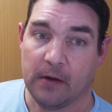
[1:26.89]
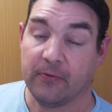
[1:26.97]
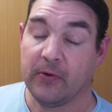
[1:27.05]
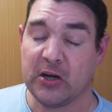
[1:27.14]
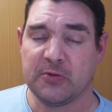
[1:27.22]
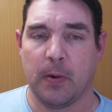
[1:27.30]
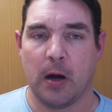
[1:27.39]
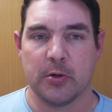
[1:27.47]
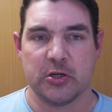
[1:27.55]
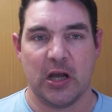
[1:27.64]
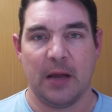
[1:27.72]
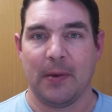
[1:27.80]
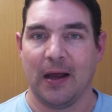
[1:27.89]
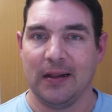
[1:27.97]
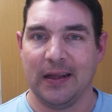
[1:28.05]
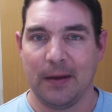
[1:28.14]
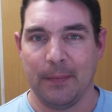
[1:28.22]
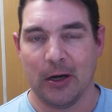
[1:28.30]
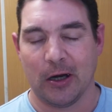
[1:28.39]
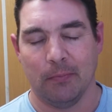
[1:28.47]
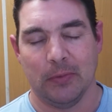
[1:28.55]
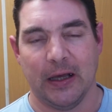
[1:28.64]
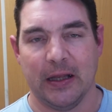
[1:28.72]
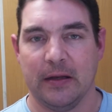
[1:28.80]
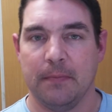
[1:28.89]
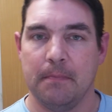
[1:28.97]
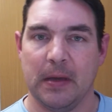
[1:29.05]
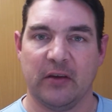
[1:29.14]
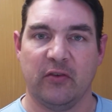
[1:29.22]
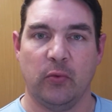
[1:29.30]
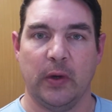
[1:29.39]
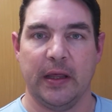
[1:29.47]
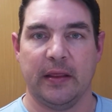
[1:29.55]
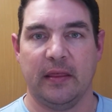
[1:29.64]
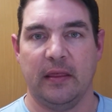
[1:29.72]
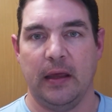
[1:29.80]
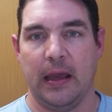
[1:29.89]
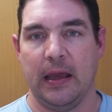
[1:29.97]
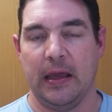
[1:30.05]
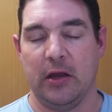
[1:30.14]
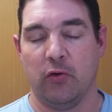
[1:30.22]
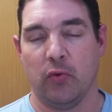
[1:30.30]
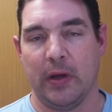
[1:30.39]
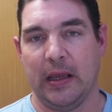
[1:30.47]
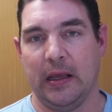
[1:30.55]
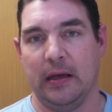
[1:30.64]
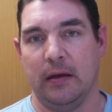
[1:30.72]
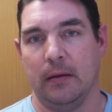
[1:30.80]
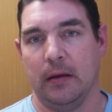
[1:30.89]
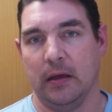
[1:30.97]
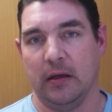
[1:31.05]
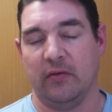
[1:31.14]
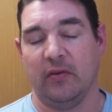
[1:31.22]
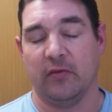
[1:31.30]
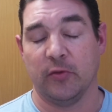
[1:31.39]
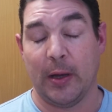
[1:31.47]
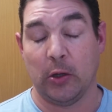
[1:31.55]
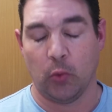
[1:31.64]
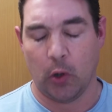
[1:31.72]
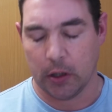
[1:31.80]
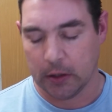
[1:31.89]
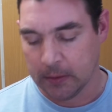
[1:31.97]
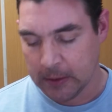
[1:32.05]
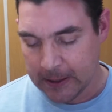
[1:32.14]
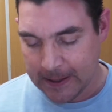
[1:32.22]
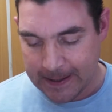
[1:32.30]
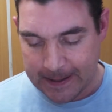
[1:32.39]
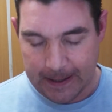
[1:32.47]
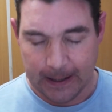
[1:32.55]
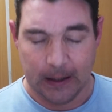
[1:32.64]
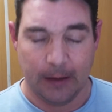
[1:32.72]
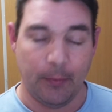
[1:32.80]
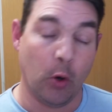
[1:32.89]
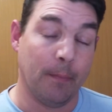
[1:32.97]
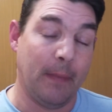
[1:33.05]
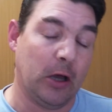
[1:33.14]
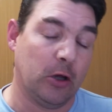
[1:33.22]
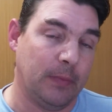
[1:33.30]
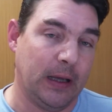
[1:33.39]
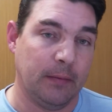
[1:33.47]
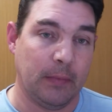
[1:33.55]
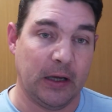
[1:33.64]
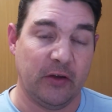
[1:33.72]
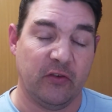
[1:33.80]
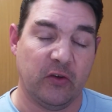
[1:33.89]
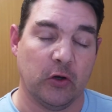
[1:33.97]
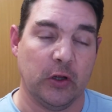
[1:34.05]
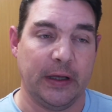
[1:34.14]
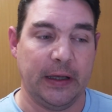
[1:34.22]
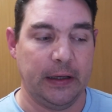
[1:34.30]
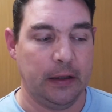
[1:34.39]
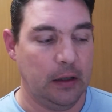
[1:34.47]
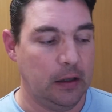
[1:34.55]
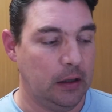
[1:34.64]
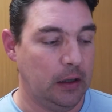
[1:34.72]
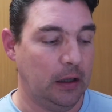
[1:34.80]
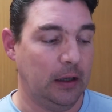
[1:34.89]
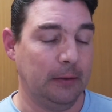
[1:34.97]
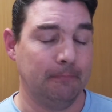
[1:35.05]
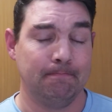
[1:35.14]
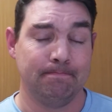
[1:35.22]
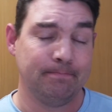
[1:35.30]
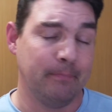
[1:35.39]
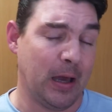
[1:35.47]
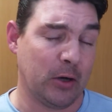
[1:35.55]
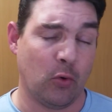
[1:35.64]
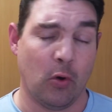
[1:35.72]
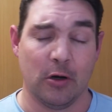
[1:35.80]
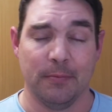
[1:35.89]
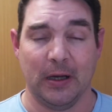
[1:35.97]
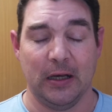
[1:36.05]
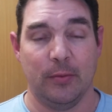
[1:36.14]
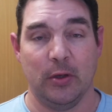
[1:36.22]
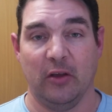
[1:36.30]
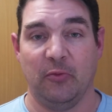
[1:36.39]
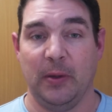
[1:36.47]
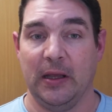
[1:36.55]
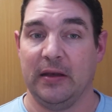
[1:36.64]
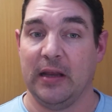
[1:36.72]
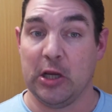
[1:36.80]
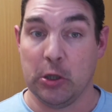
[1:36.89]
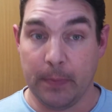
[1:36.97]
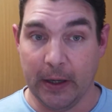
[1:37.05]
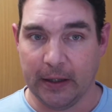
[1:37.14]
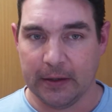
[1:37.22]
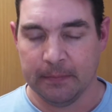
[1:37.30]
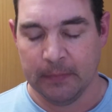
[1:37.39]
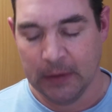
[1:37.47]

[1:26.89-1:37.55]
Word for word: fresh barbershop, kind of like American Blend mixed with a Creed Silver Mountain Water, or Mountain Man by Sterling, Matterhorn by WSP, take your pick.